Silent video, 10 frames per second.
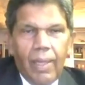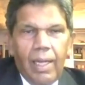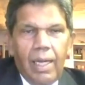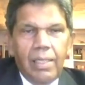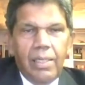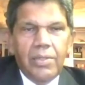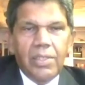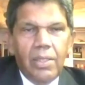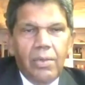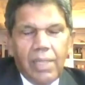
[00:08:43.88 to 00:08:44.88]
And there
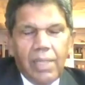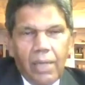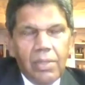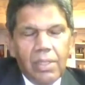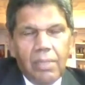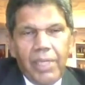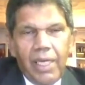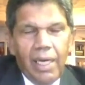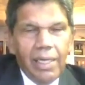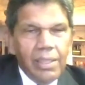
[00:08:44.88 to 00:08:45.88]
is no doubt that
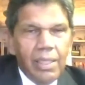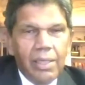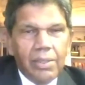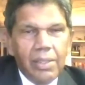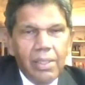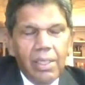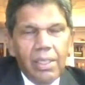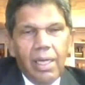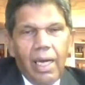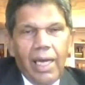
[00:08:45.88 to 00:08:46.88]
behind that,
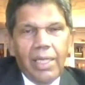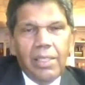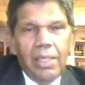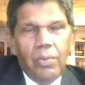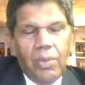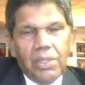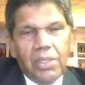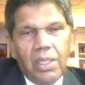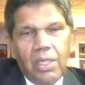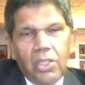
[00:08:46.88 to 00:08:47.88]
the idea
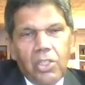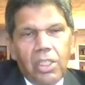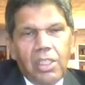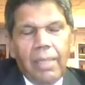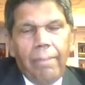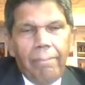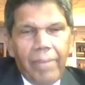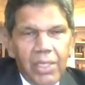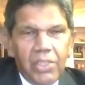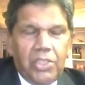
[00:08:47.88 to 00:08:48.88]
was to
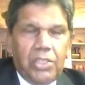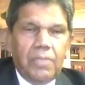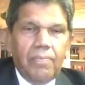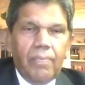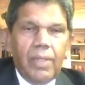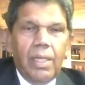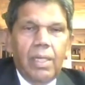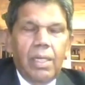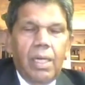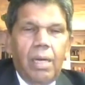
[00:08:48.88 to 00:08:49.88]
diminish
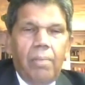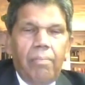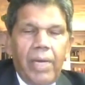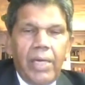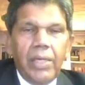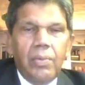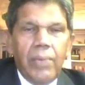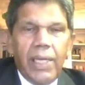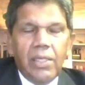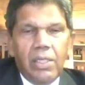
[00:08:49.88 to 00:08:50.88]
American
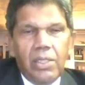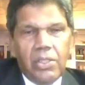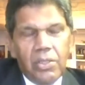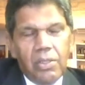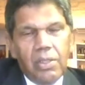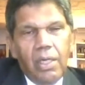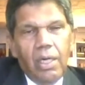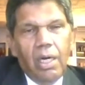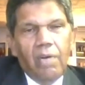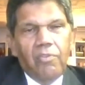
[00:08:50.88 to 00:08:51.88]
recognition
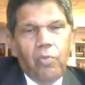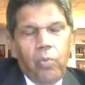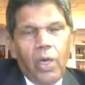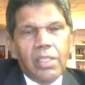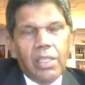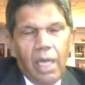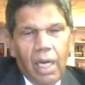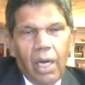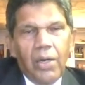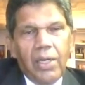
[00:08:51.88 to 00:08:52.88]
of what
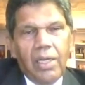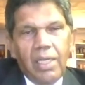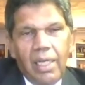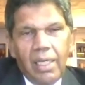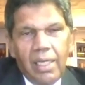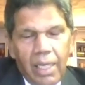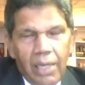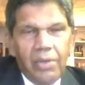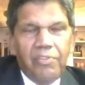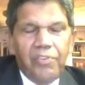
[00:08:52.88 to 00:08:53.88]
are
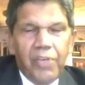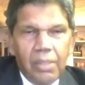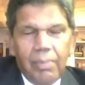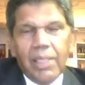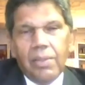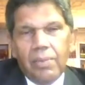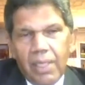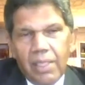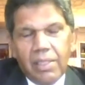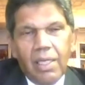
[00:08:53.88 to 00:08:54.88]
inherent fundamental
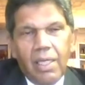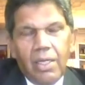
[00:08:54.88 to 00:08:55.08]
rights.